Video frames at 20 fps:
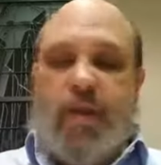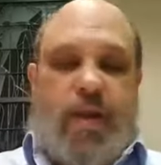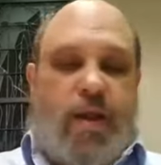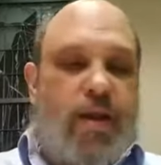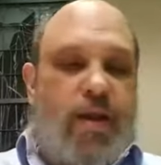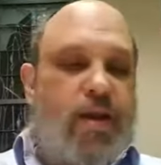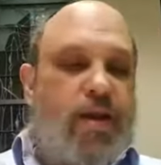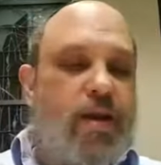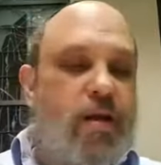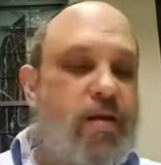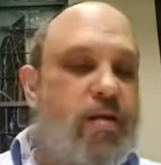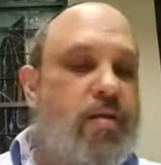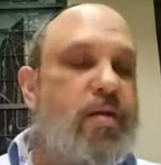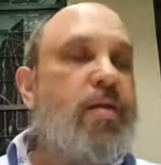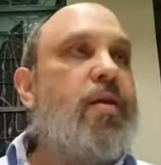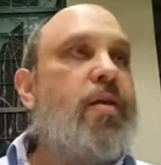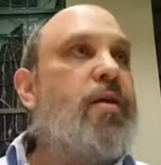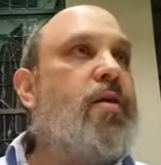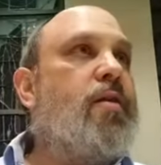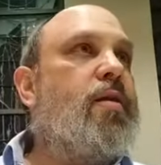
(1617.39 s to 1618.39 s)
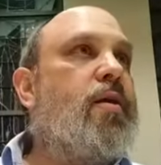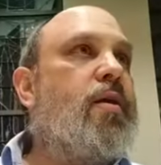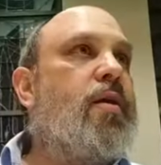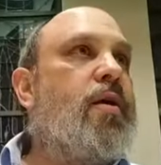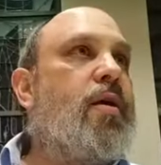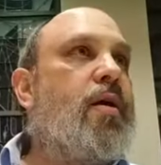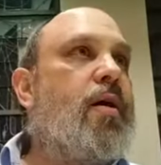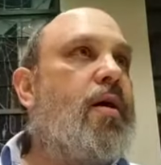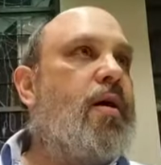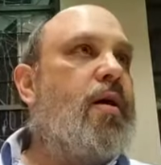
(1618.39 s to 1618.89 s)
and he's leading
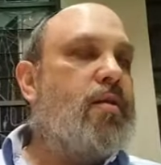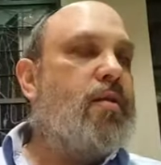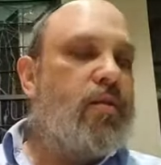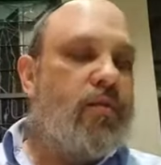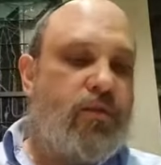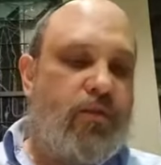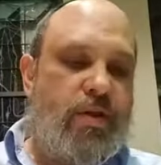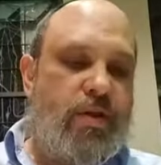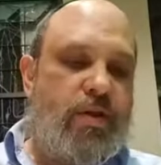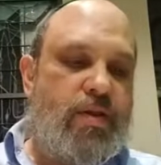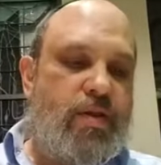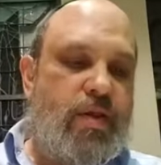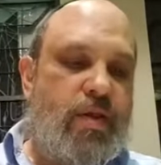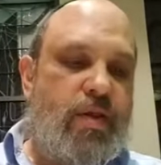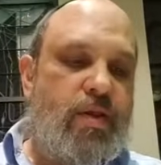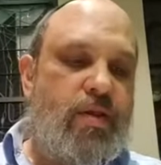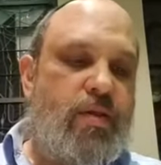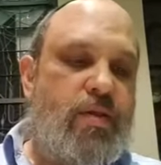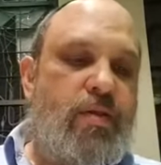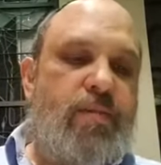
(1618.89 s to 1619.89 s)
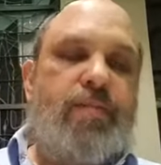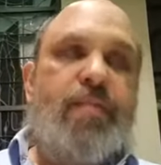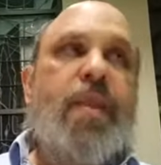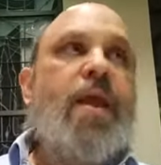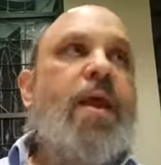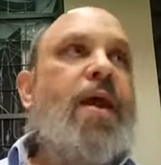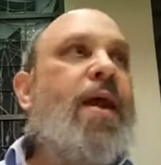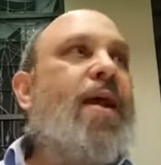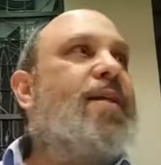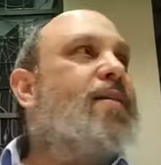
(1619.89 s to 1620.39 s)
the, uh, the Philistines.
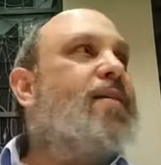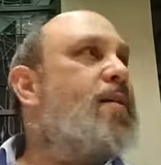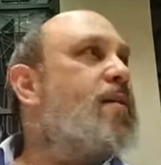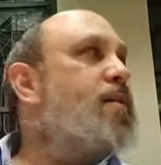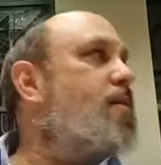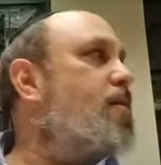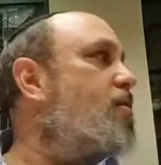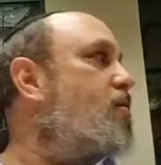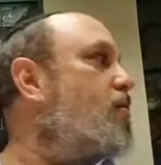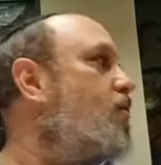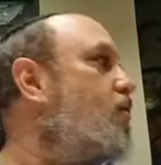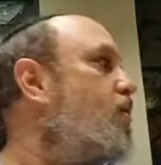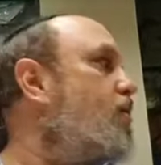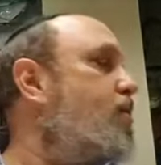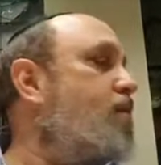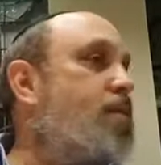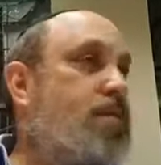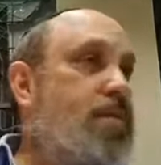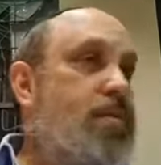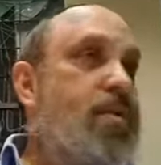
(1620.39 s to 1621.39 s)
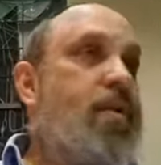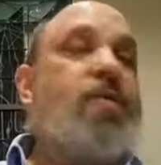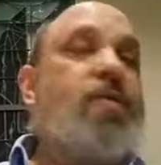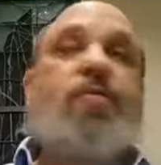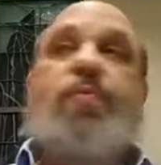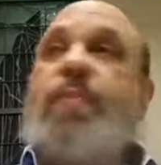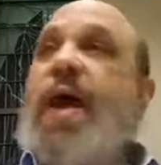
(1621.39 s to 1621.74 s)
And this, is, this